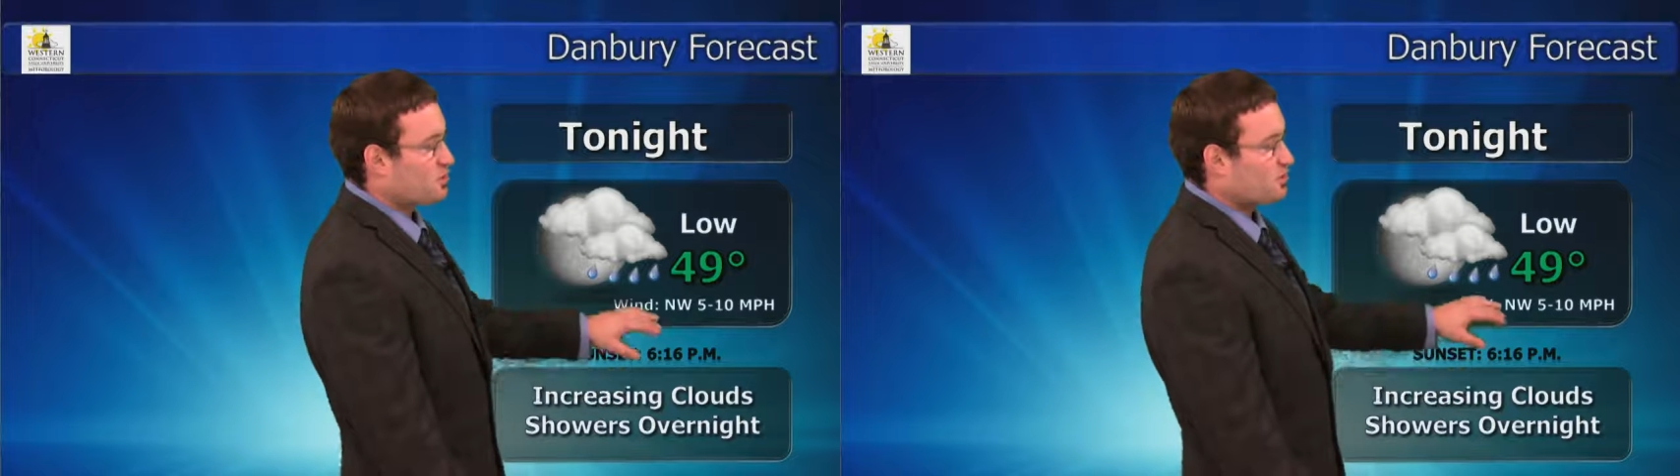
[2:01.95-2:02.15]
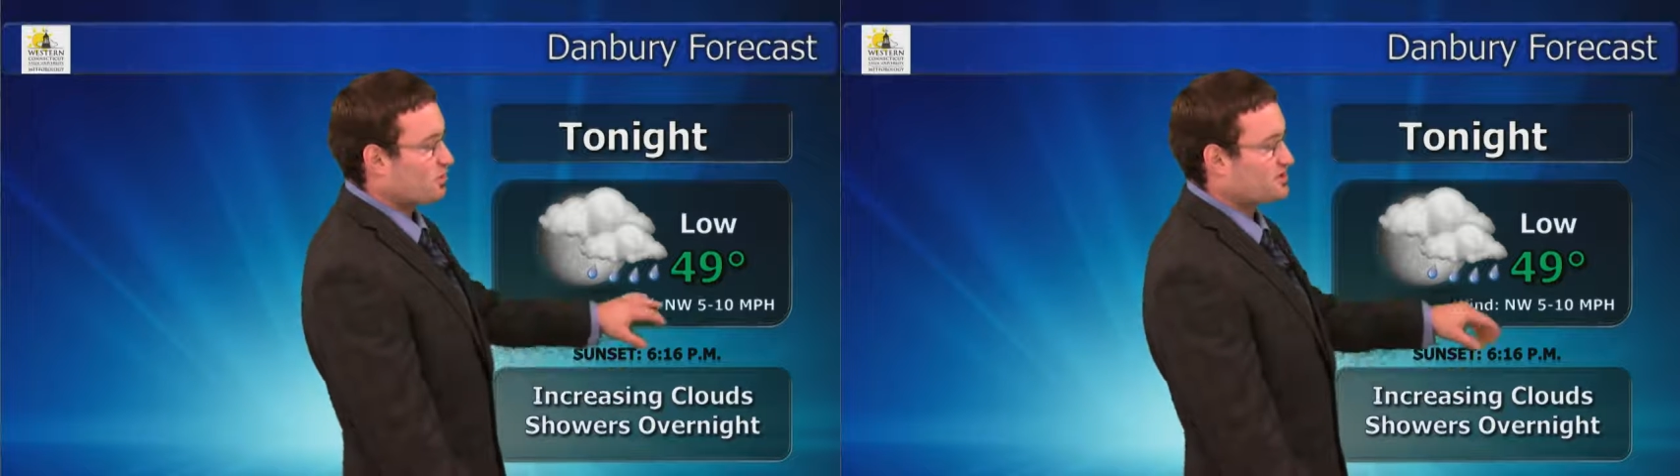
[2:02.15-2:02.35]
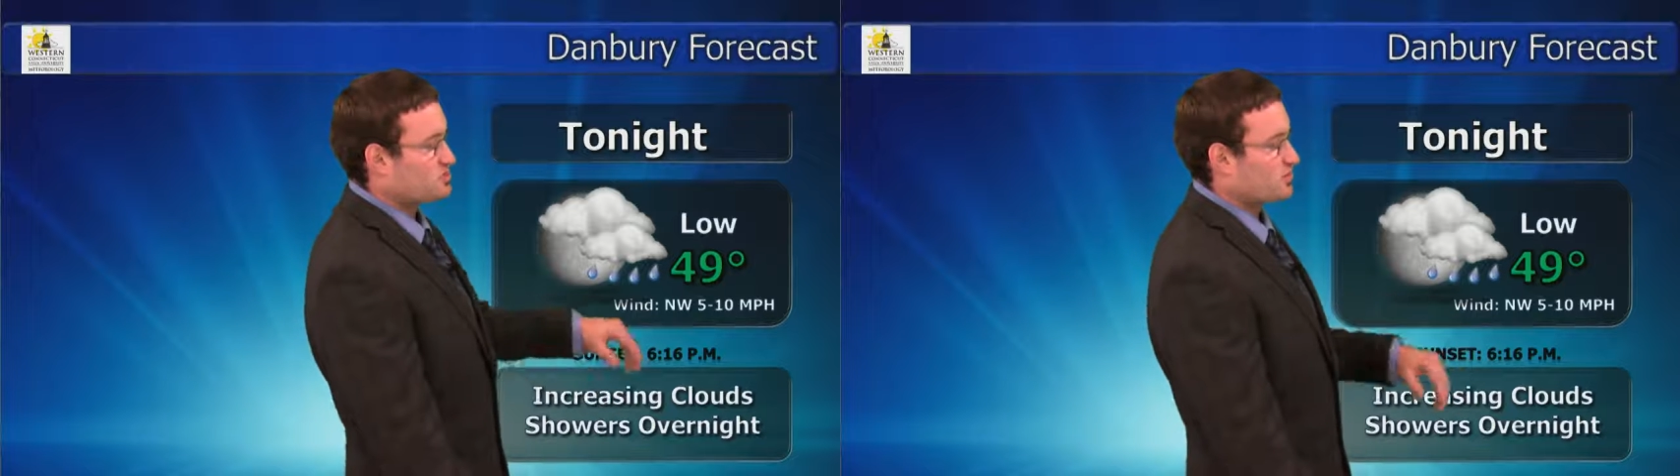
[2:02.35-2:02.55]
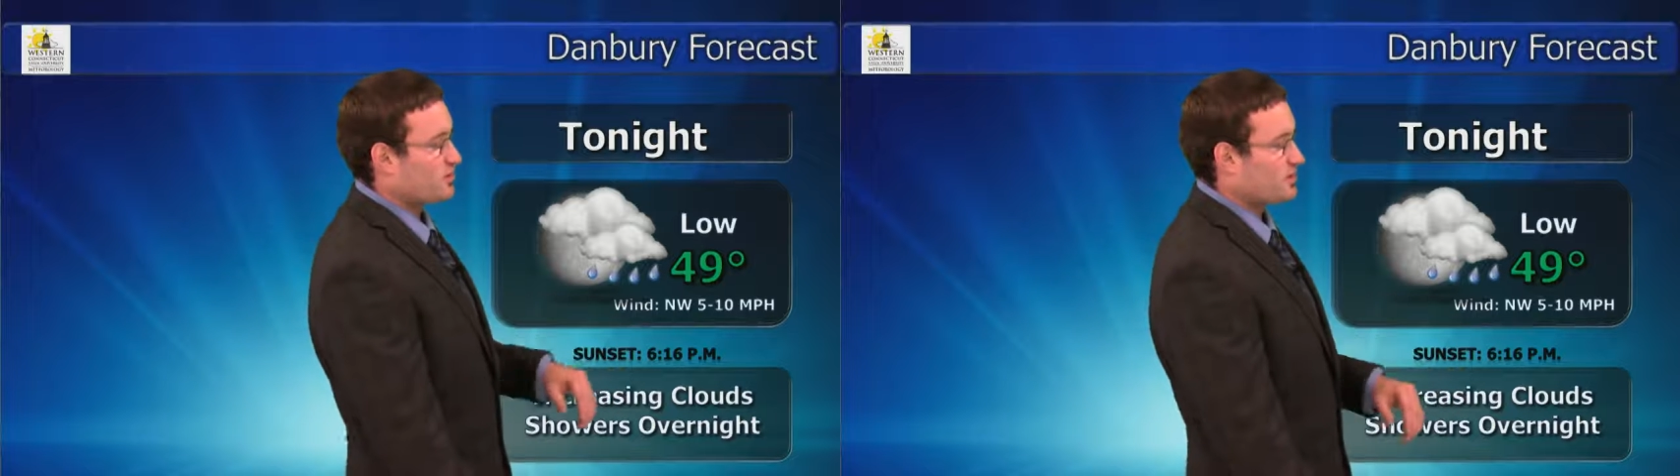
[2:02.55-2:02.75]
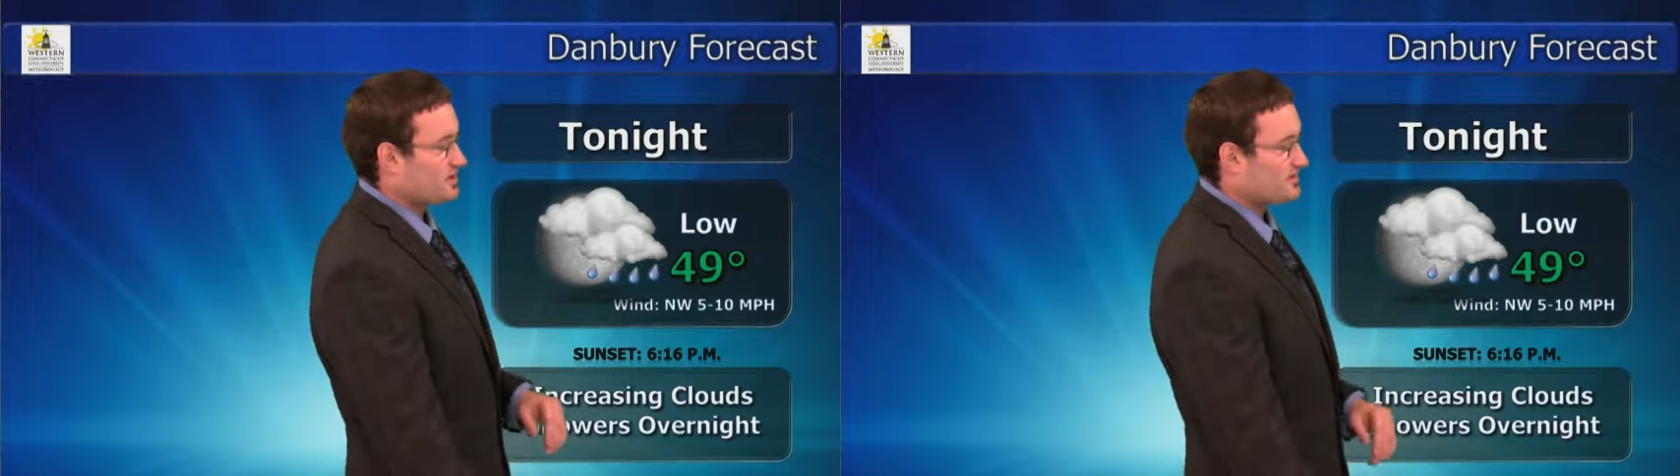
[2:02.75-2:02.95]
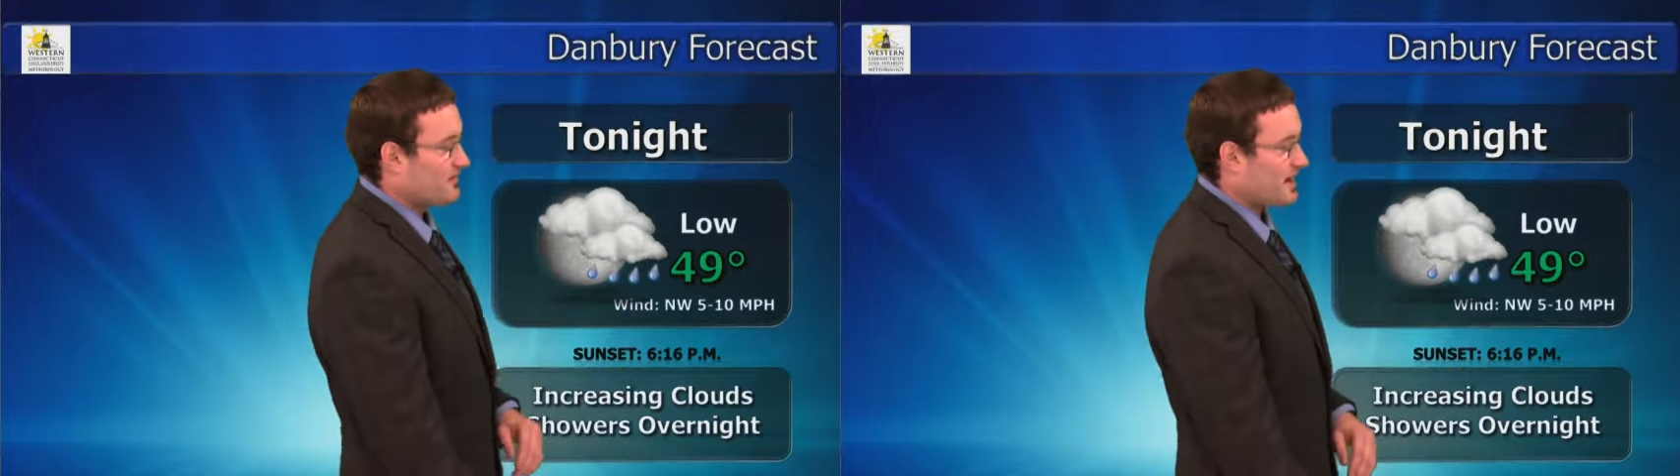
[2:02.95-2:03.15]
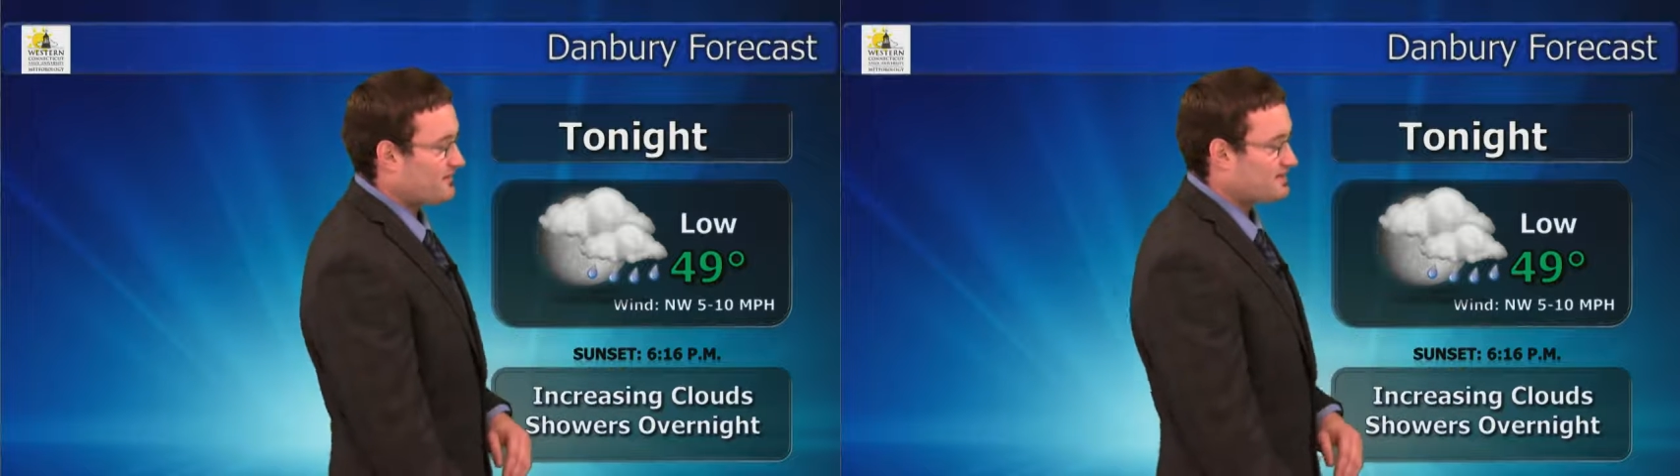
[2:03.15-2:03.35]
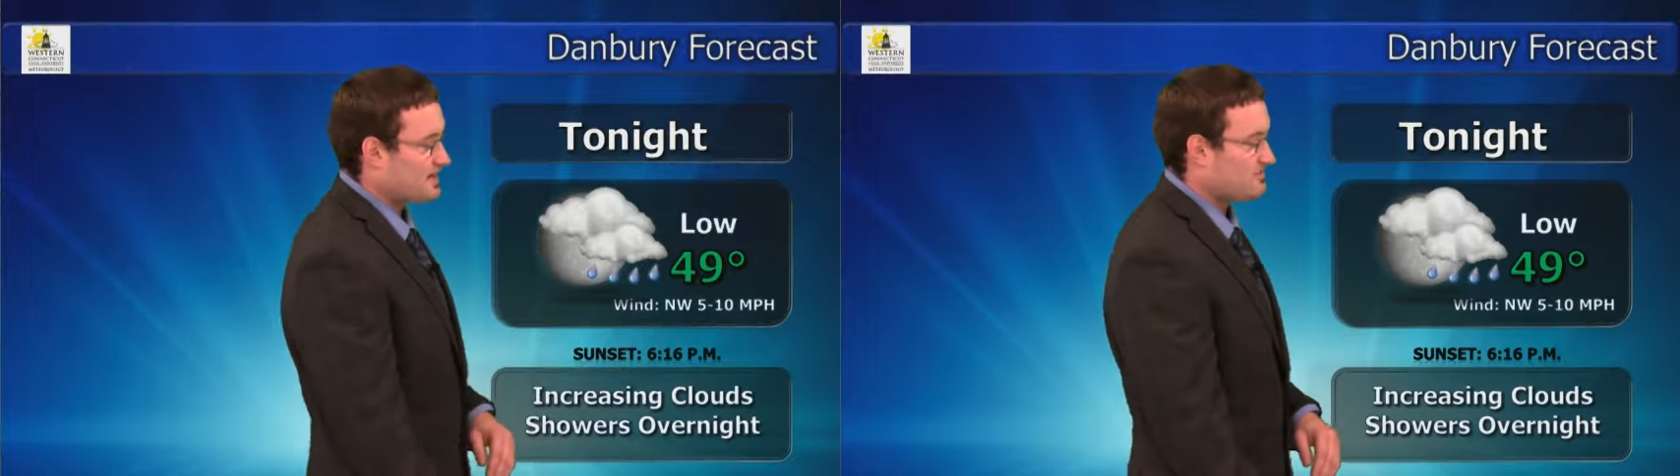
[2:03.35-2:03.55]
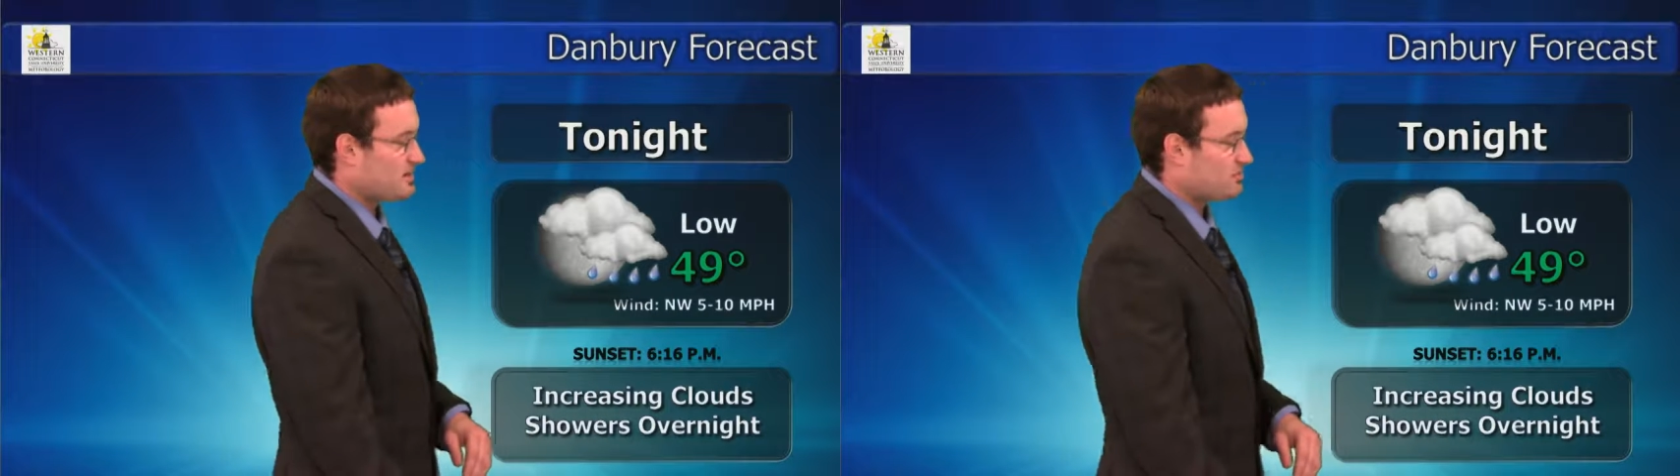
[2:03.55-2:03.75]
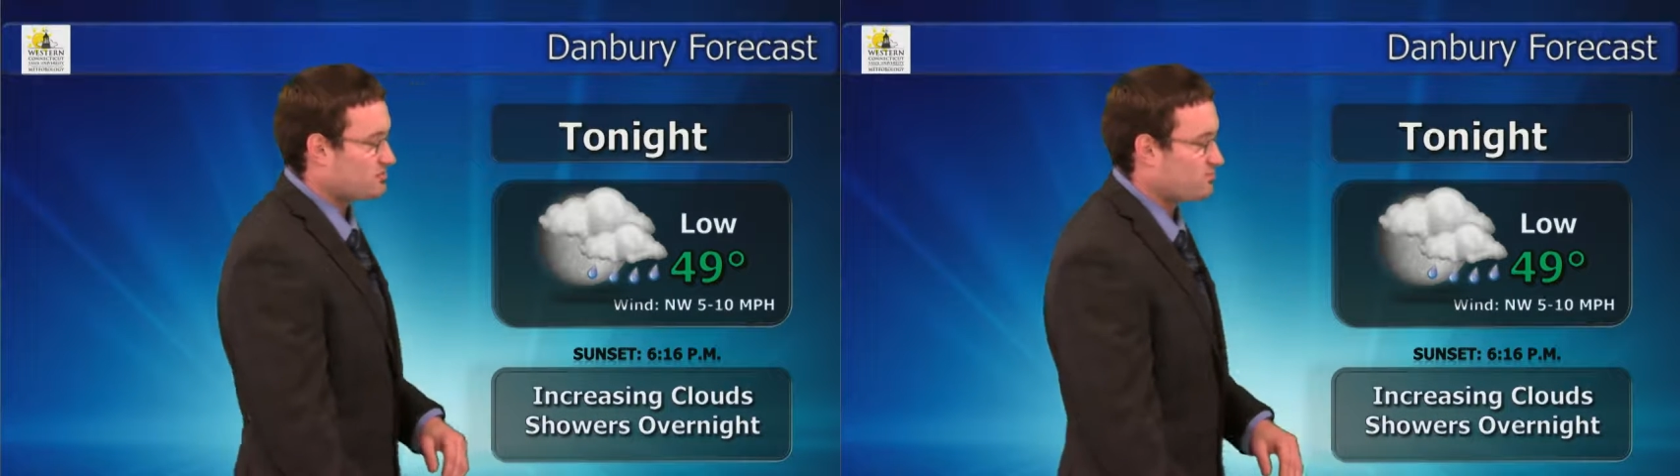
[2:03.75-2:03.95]
winds northwest 5 to 10
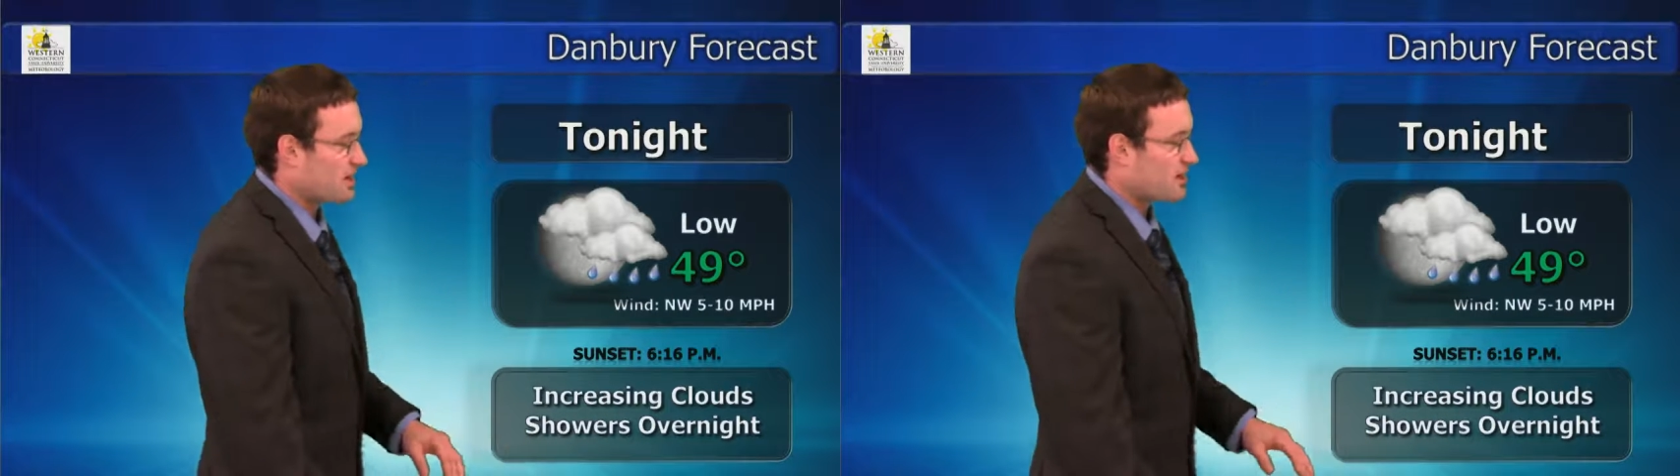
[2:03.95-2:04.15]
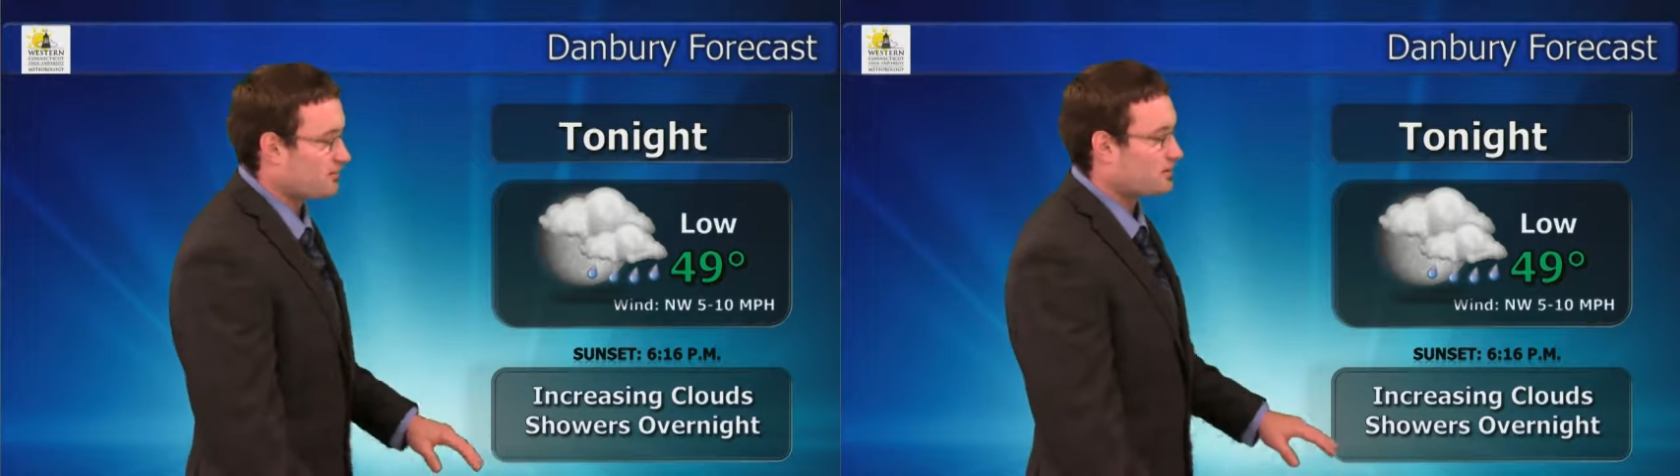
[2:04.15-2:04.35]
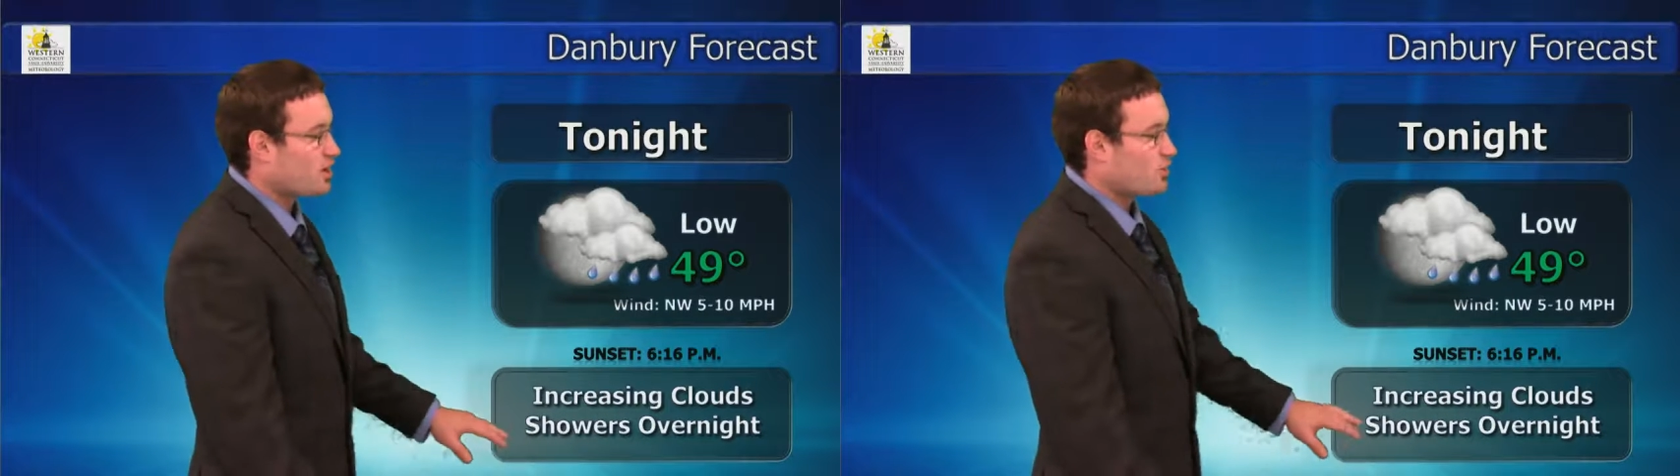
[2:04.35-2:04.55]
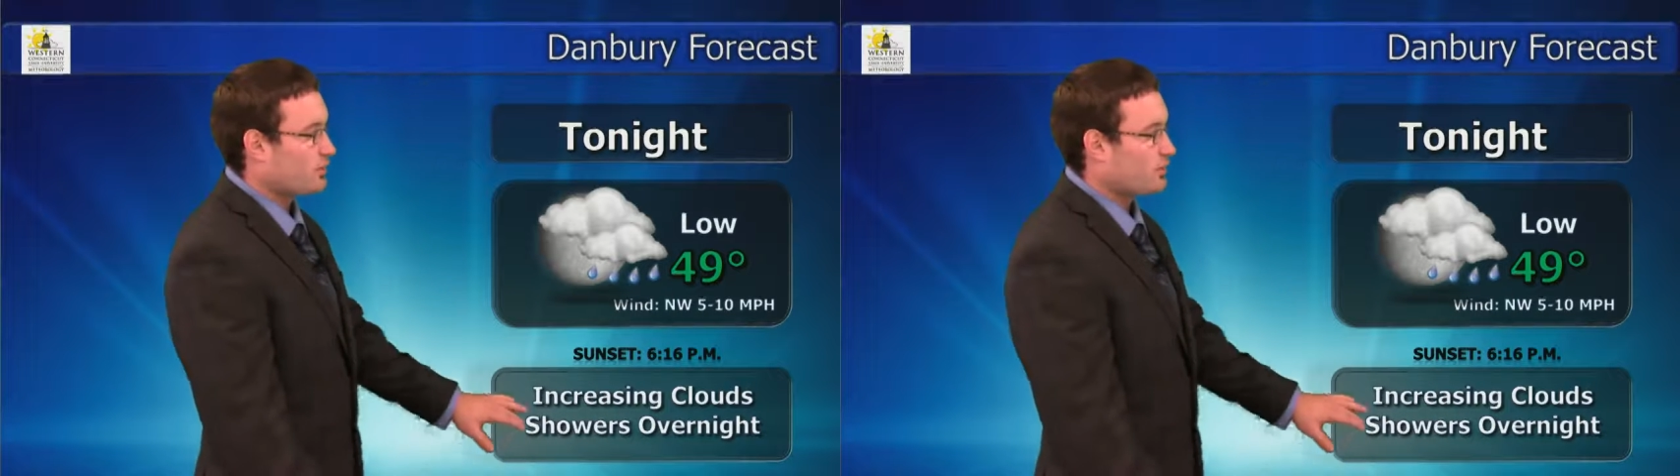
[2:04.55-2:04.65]
miles per hour.